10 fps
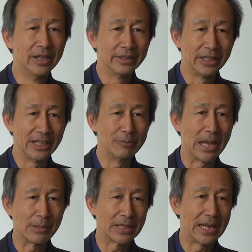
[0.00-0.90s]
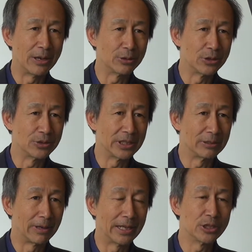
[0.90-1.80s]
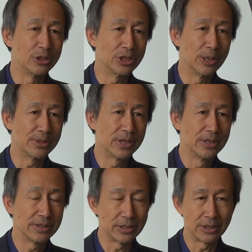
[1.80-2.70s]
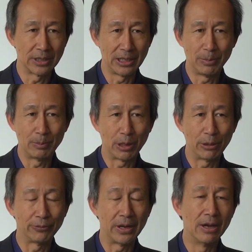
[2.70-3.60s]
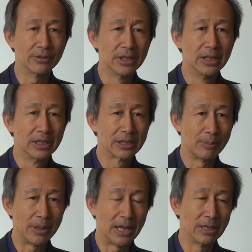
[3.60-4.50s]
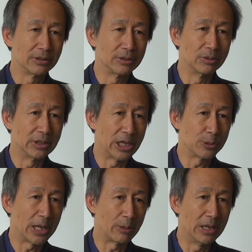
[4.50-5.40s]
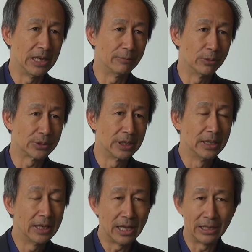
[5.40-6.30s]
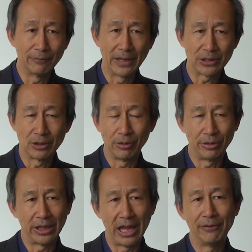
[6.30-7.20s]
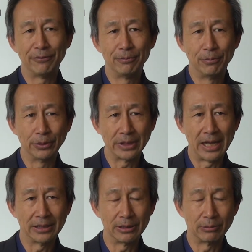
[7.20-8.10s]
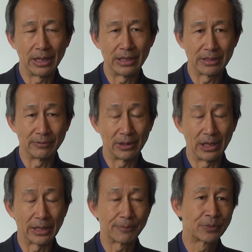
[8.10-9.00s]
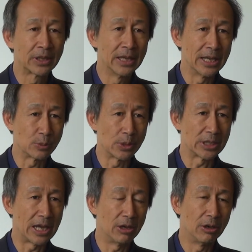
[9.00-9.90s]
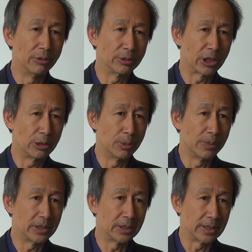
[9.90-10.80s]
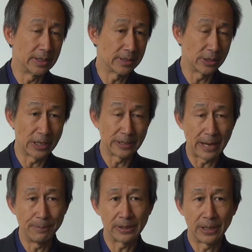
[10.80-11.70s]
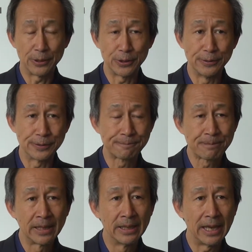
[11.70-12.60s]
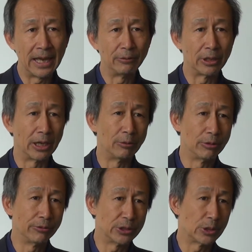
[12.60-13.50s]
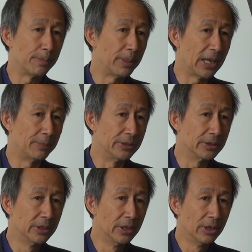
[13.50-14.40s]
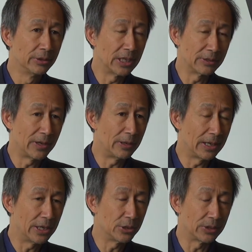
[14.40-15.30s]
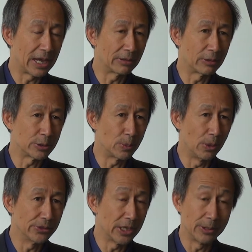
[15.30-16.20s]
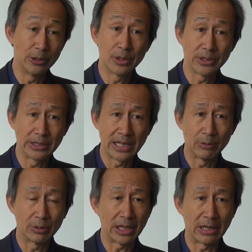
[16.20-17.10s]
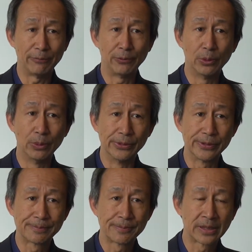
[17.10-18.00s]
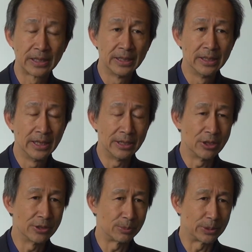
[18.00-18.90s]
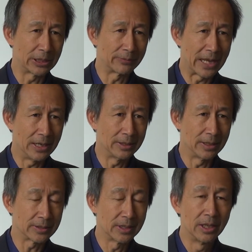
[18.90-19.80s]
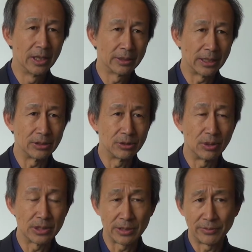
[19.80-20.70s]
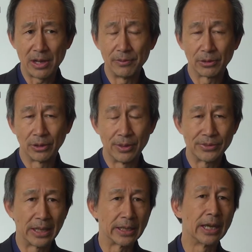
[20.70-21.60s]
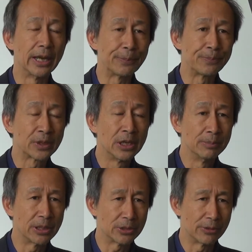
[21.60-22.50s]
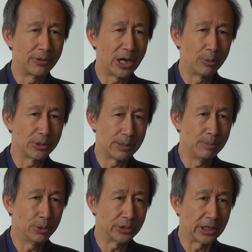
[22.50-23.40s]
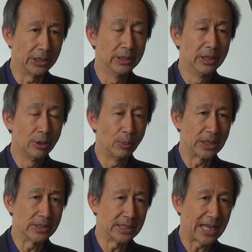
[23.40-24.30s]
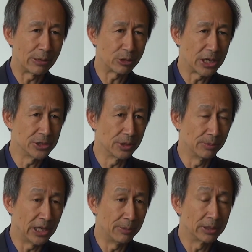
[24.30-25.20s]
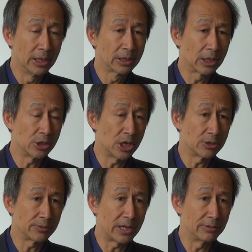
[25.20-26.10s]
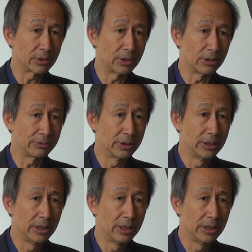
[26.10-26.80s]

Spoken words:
The heat maps allows you to see relationships such as the lipid profiles compared to the HbA1 levels and the effects on death, mortality rates if you like, as well as that on comorbidities such as amputations and visual impairment. There's variation in how that responds. It's interesting to see how we can take that forwards. In terms of predictive analytics, they too are survival curves, and again, because of variables inputting, we can see how changes on them can change the survival curve.